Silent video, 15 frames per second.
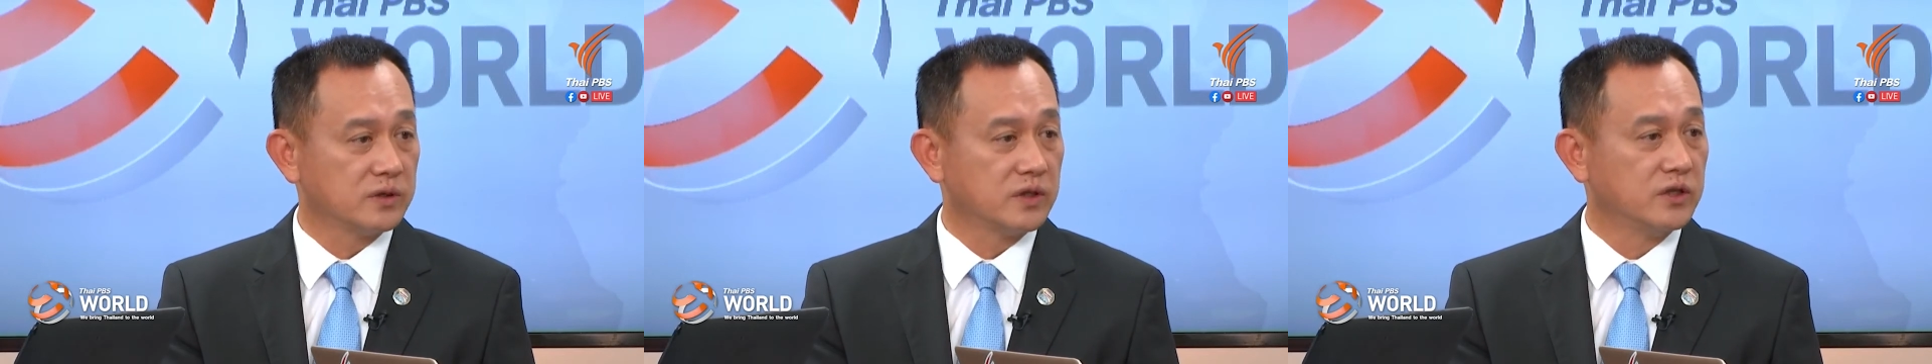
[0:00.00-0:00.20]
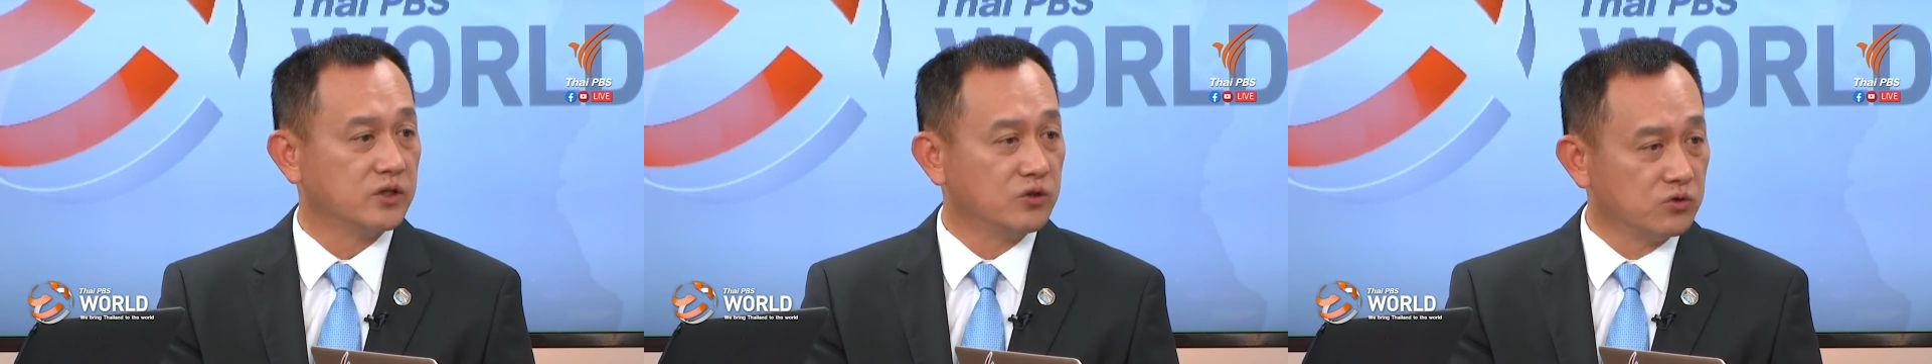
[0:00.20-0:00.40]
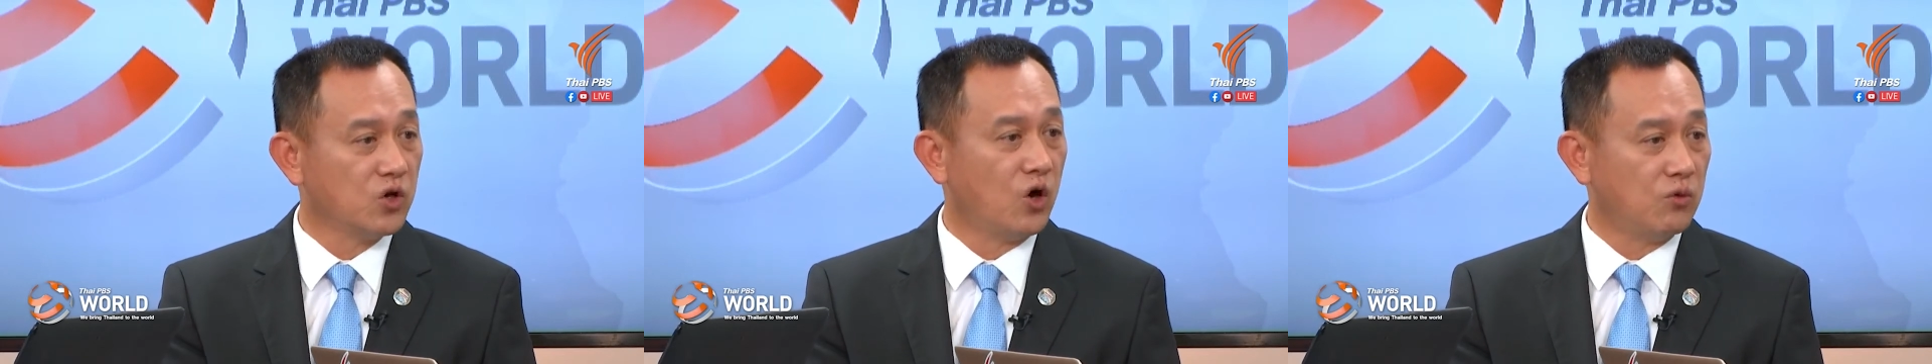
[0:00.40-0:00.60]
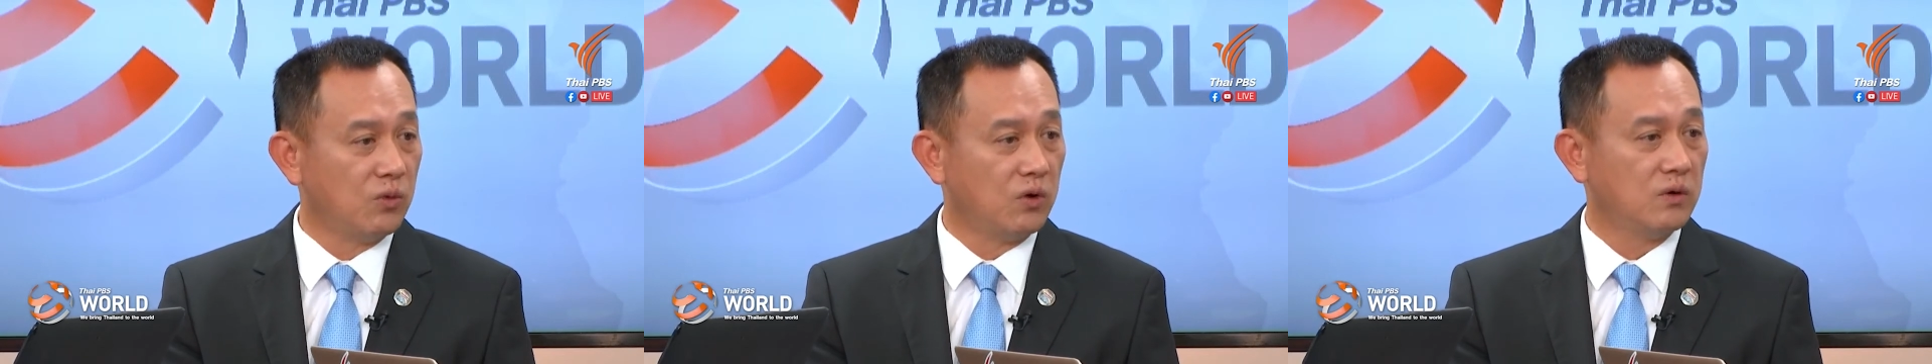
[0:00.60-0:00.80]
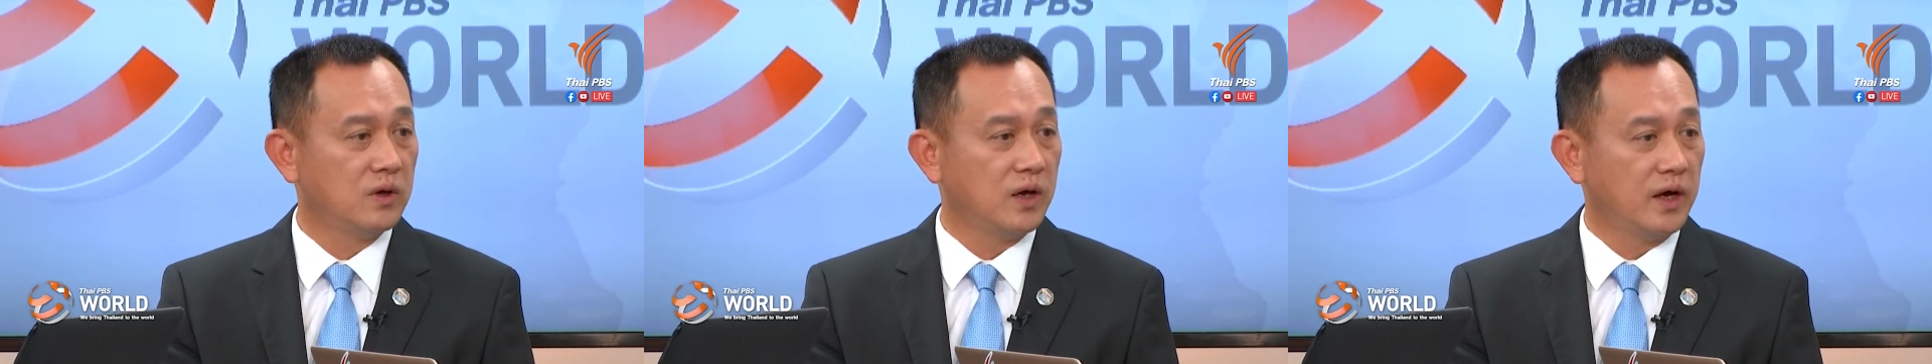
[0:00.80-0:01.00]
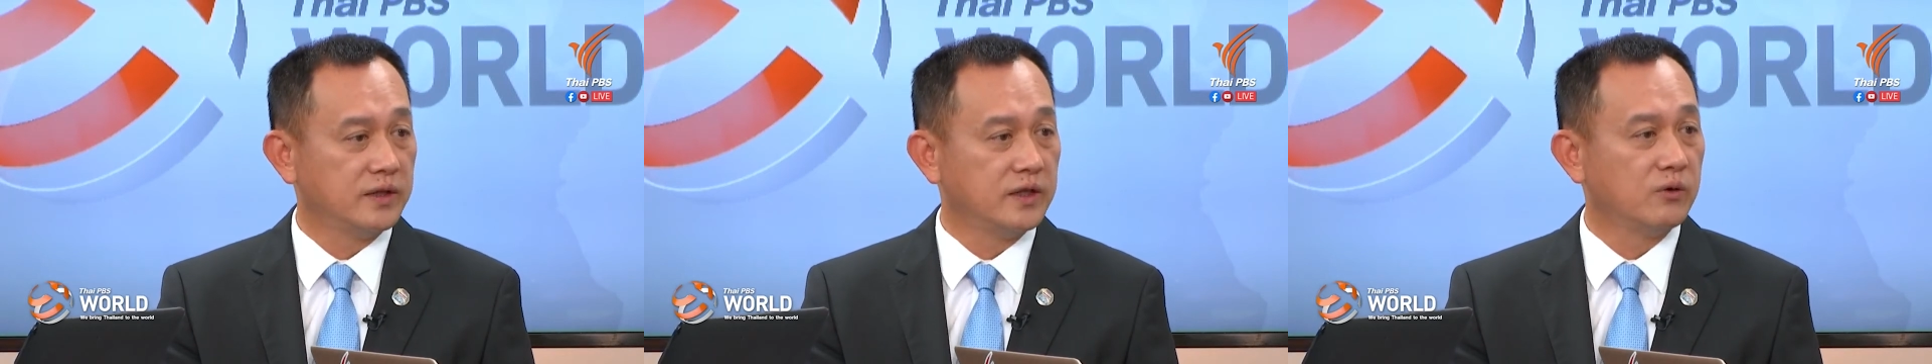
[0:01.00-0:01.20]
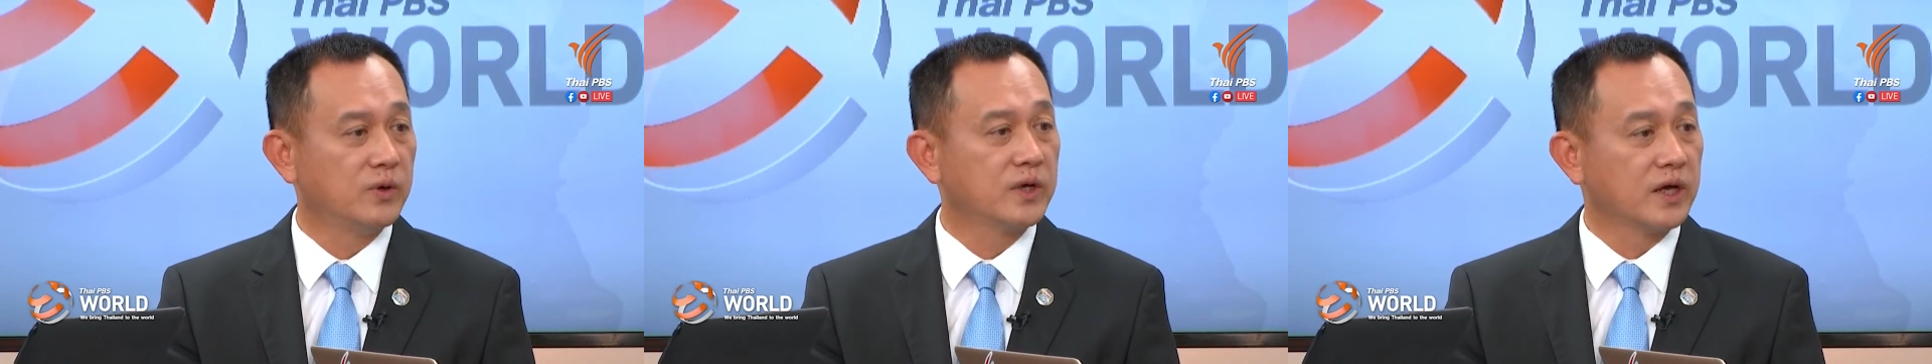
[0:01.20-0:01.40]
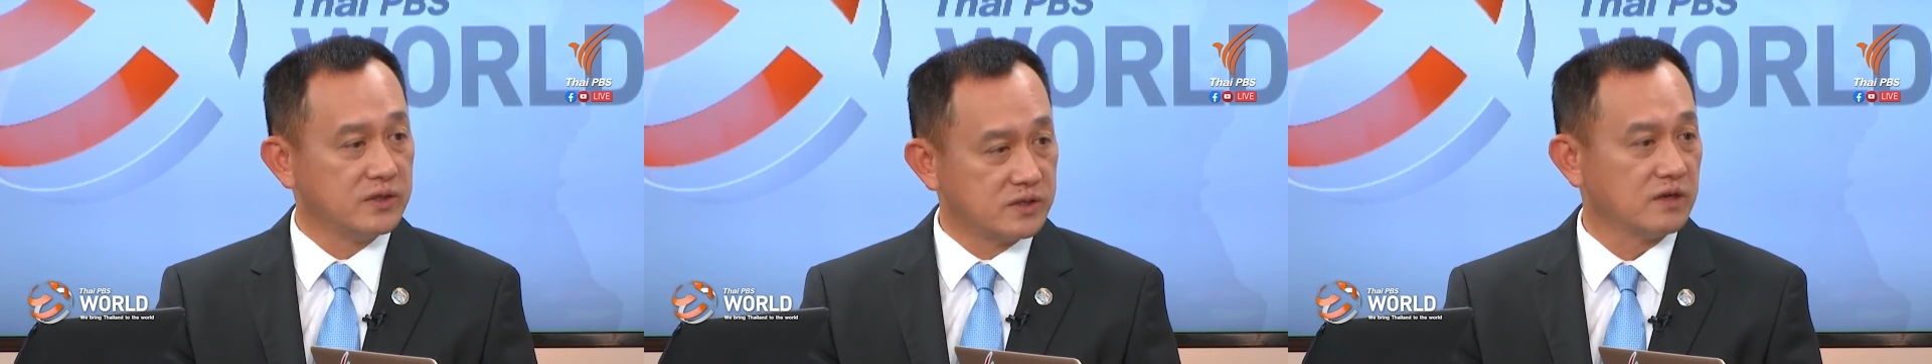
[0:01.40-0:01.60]
the new normal, and then we
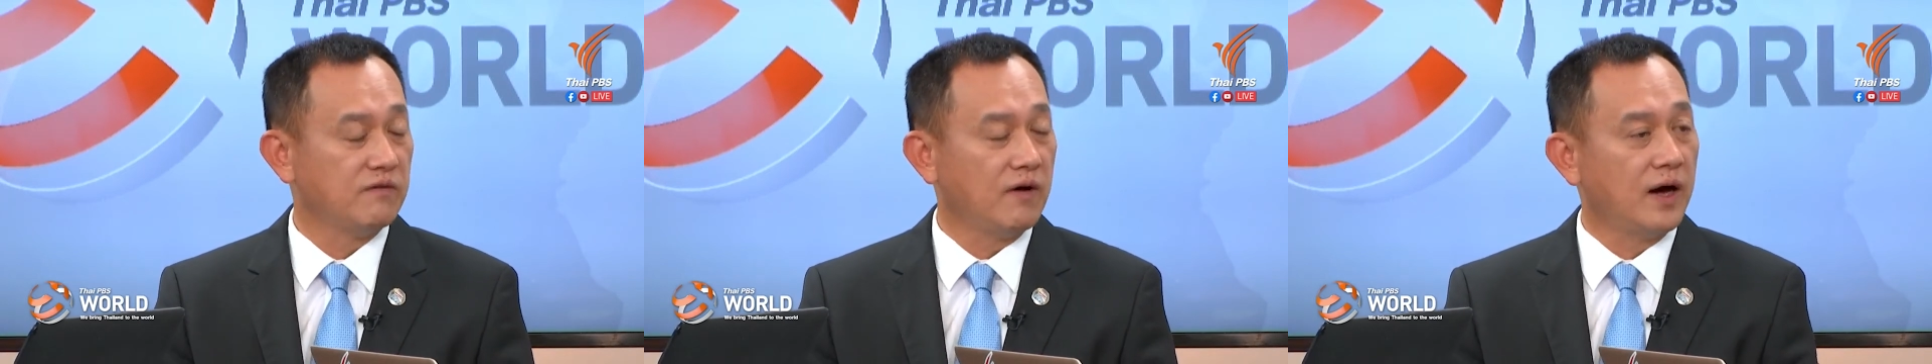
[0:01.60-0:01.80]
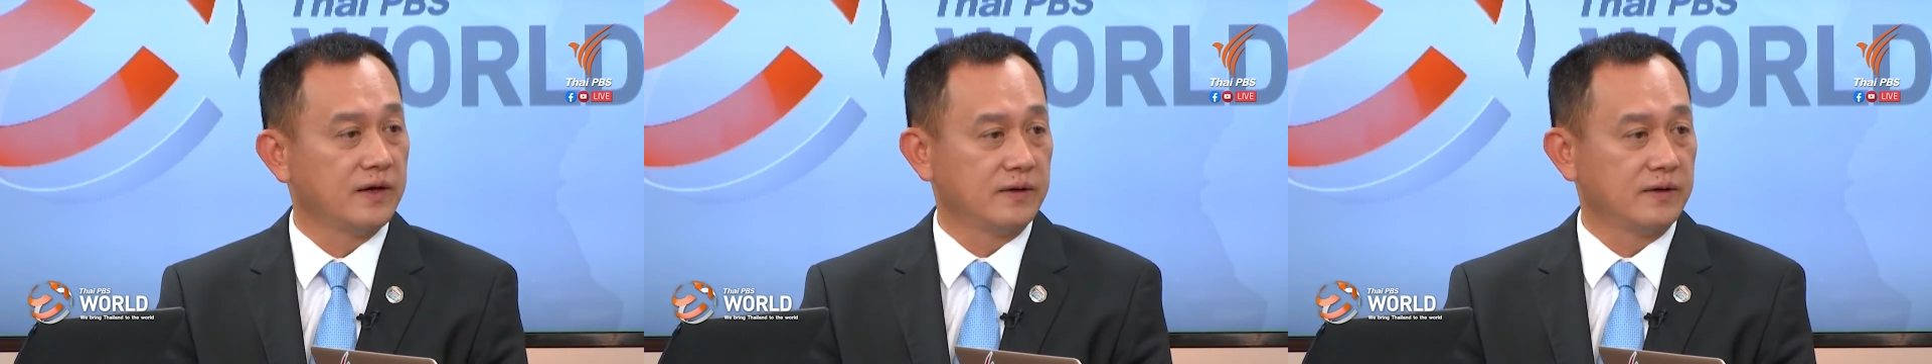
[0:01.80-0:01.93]
can survive.